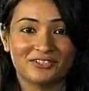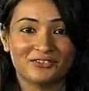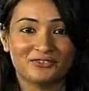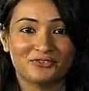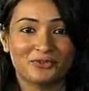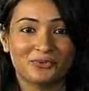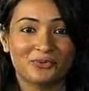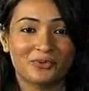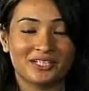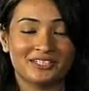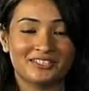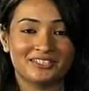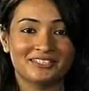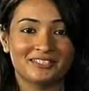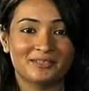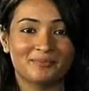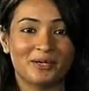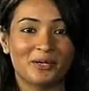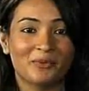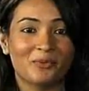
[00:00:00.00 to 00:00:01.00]
a few questions
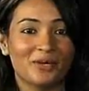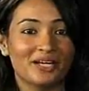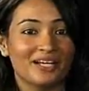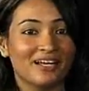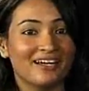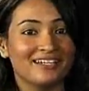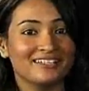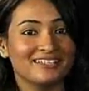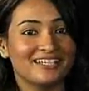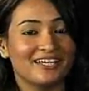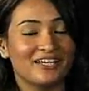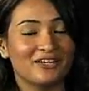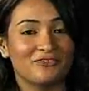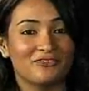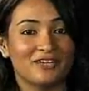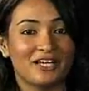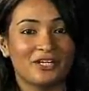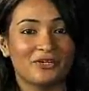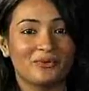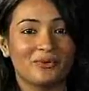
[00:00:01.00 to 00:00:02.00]
about what lies ahead of
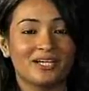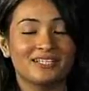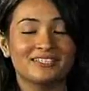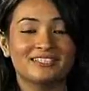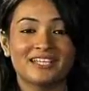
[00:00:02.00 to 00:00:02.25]
AUS.